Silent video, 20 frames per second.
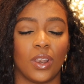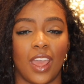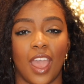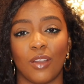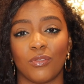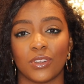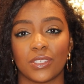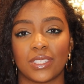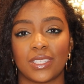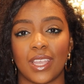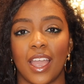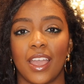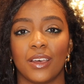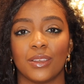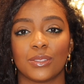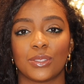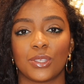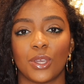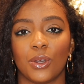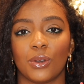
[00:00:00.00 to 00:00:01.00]
whatever
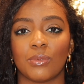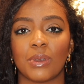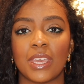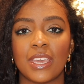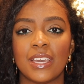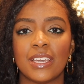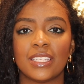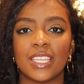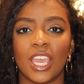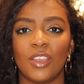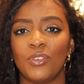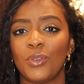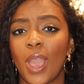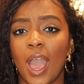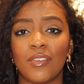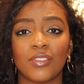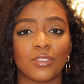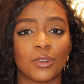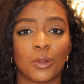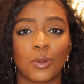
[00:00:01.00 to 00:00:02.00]
style. So if you
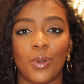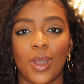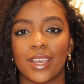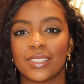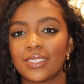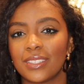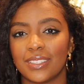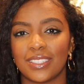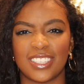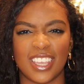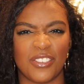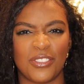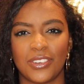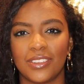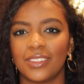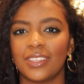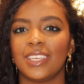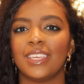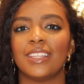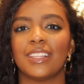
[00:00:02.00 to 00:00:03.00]
have a request, then
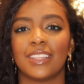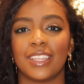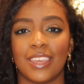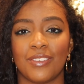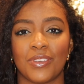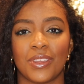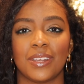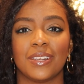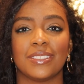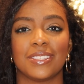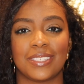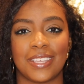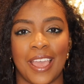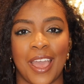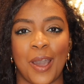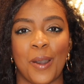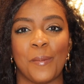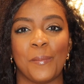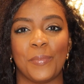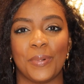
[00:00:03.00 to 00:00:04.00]
definitely leave it
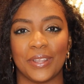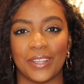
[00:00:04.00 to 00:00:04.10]
down